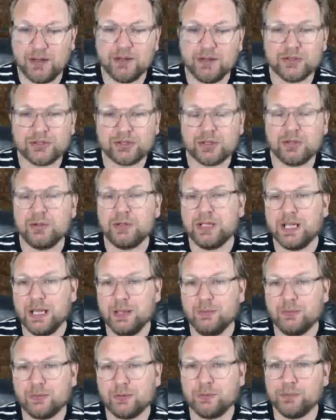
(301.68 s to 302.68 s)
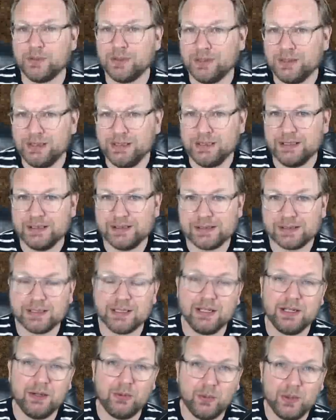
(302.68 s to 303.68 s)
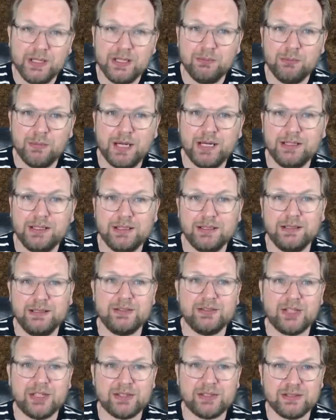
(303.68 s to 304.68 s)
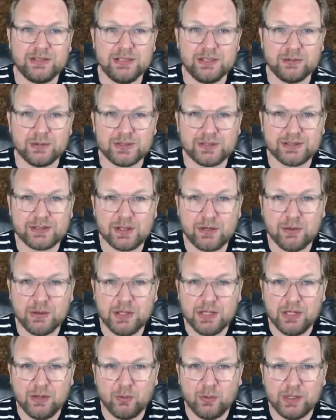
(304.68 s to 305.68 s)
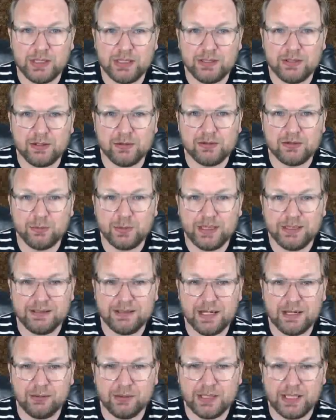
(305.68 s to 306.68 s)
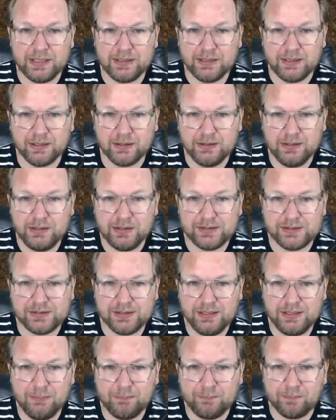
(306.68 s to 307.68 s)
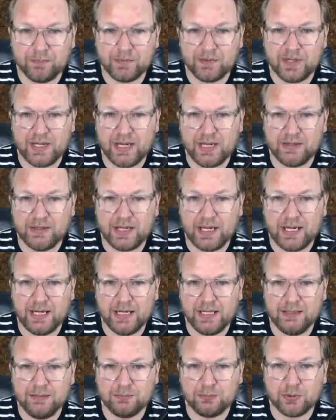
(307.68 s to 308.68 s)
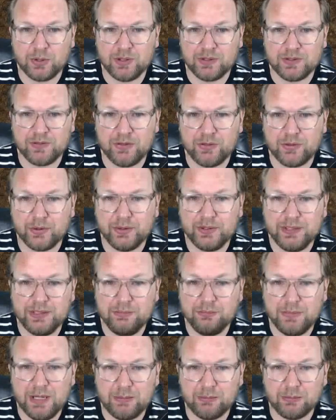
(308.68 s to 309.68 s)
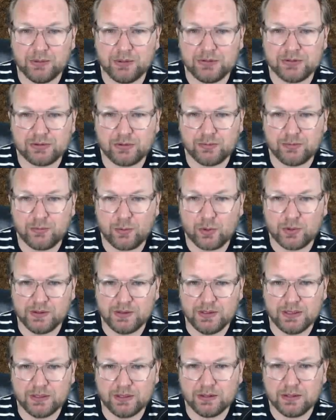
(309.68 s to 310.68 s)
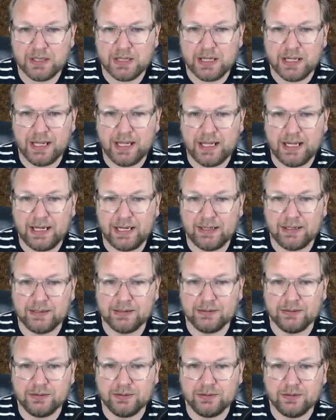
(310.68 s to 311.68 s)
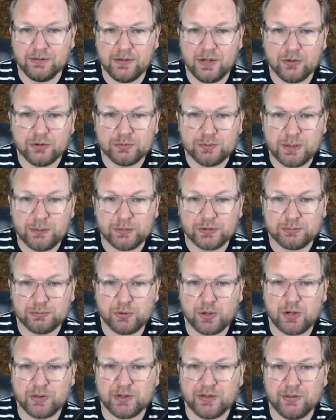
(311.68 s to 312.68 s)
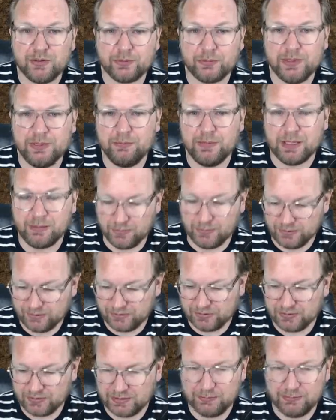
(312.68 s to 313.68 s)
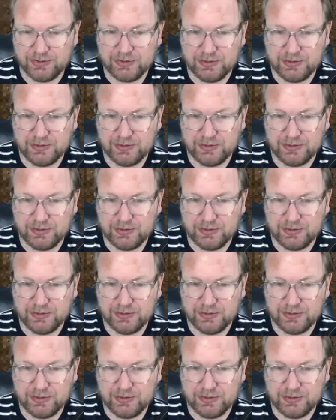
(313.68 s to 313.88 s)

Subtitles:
also came from the leads within my leads and secret. So when I go to my downline here, you can see that I brought in 13 members, or 14 here, and those members brought in 3 members. Let me